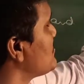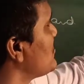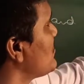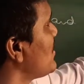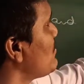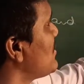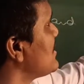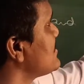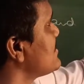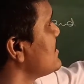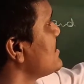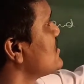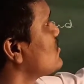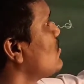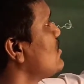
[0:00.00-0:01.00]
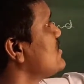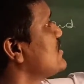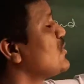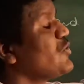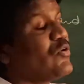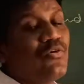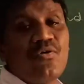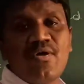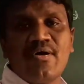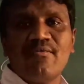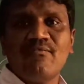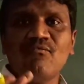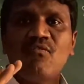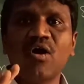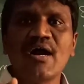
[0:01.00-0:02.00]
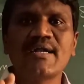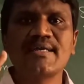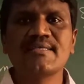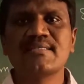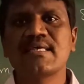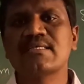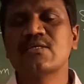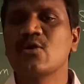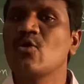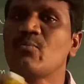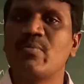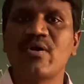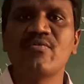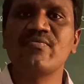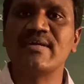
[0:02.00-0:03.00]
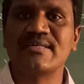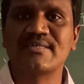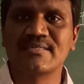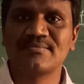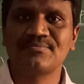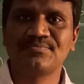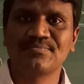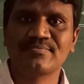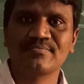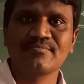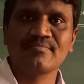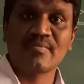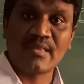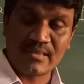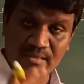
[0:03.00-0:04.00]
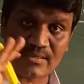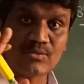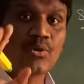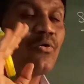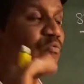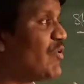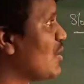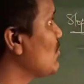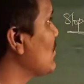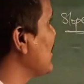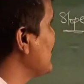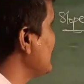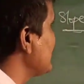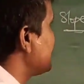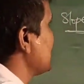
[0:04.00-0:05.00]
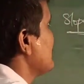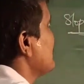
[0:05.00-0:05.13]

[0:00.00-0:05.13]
by plus c is equal to 0, what is the slope of it? The slope formula is,